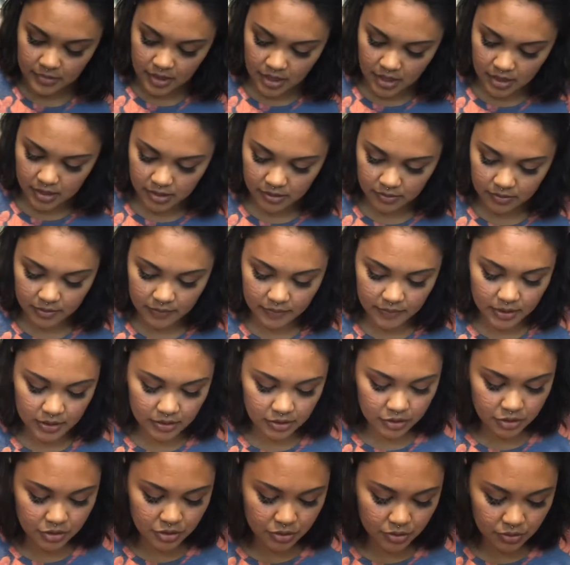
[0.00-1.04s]
And then we've got
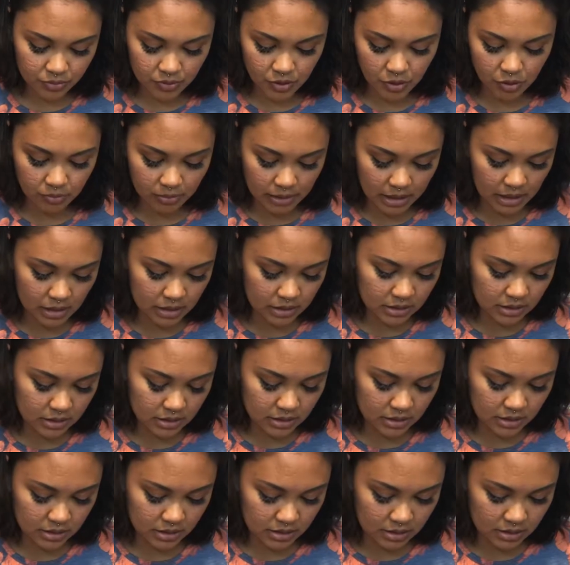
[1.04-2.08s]
the two
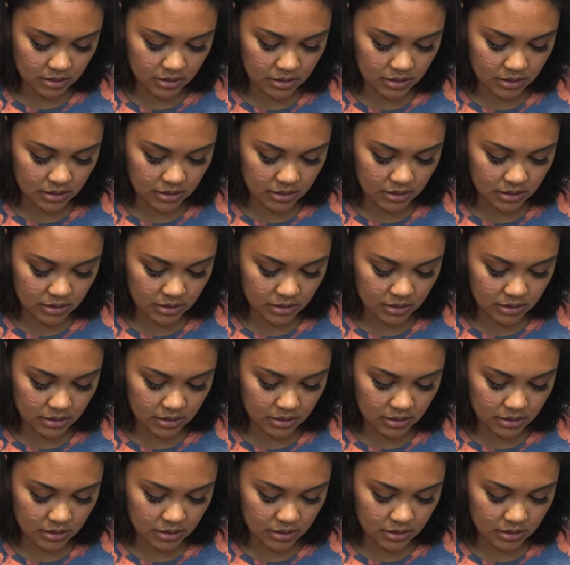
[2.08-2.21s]
robots.